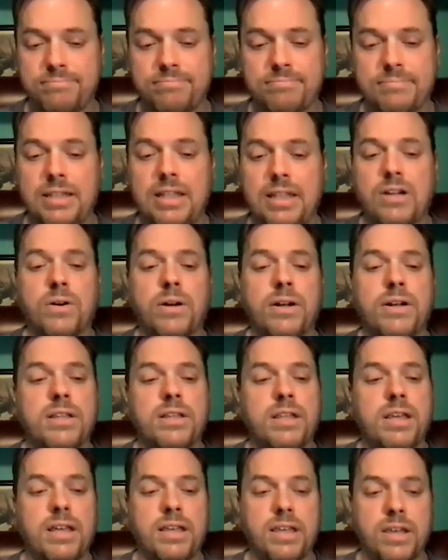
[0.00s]
later on
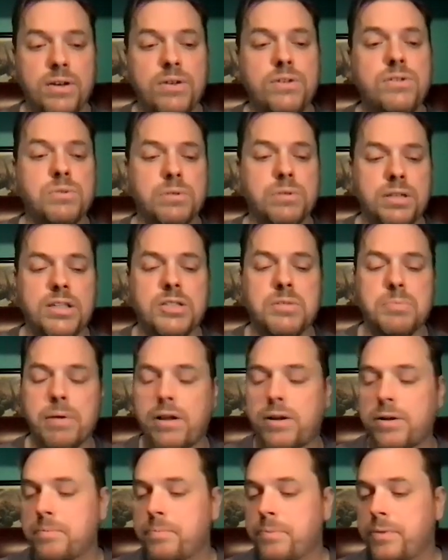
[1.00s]
it gets
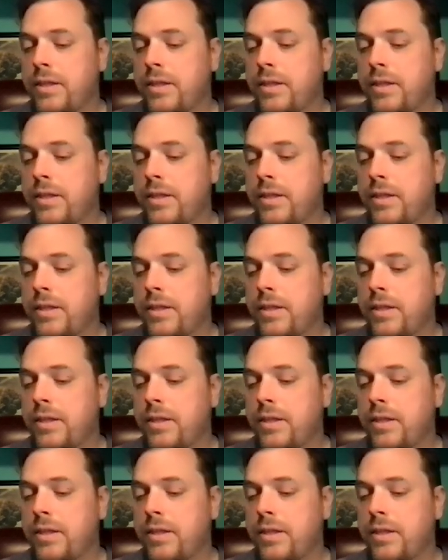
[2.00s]
better.